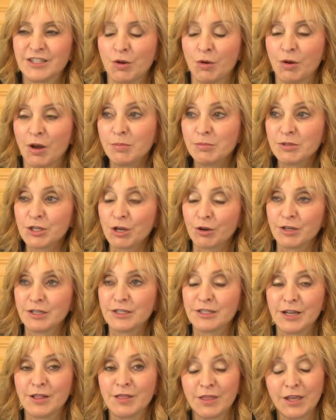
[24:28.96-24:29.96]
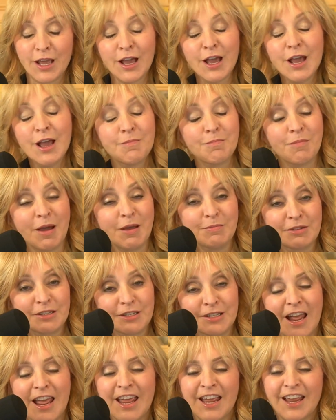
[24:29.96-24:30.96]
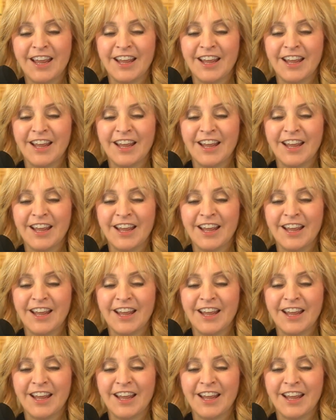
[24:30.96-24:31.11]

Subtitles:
going, I'm sorry, Cynthia, my mistake.